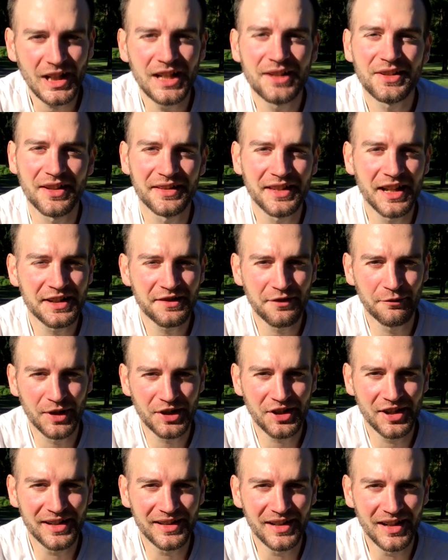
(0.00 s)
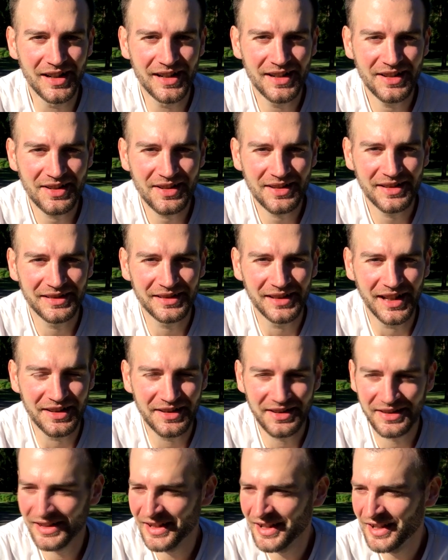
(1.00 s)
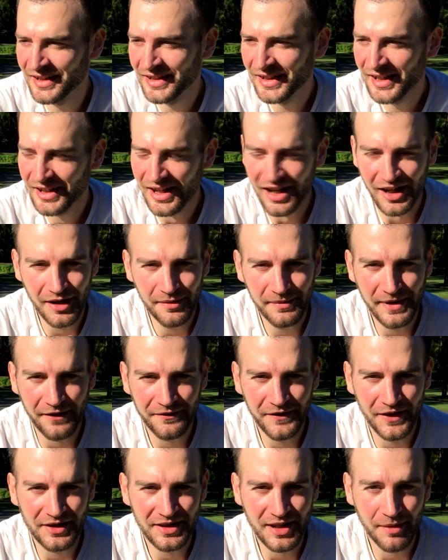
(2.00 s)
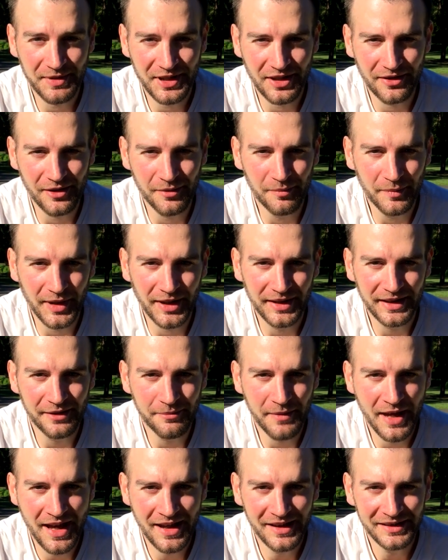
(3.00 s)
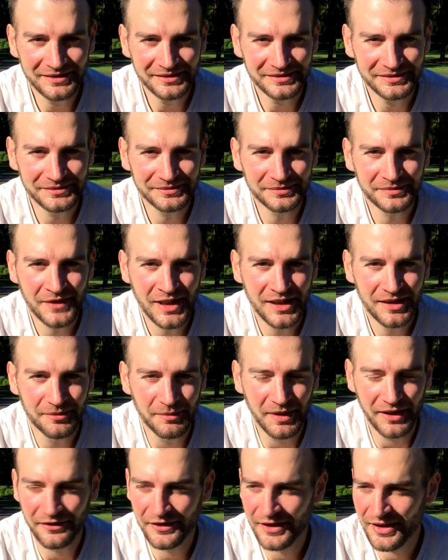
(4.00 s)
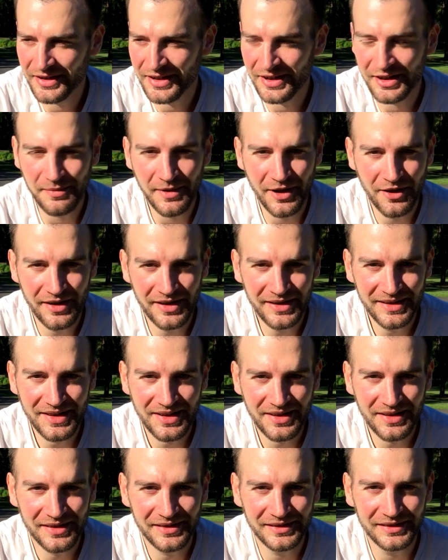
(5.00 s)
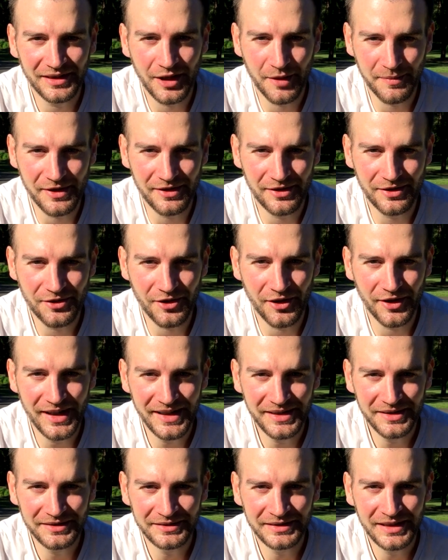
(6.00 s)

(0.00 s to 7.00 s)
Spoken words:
So thanks for watching, guys. That's our first episode on Burning Man, my first experience. Hope you enjoyed.